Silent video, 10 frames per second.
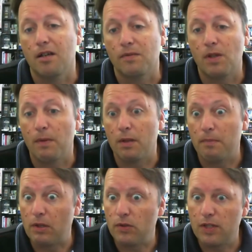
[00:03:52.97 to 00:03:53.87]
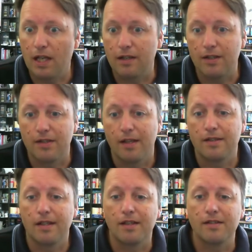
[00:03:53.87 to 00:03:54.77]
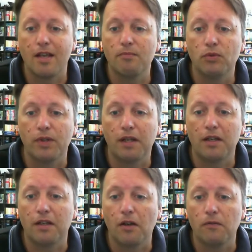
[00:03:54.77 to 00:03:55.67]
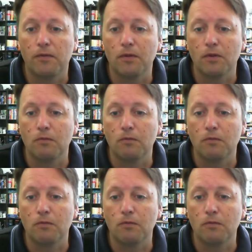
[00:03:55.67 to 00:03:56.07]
some of the metal slugs as an example, they can go for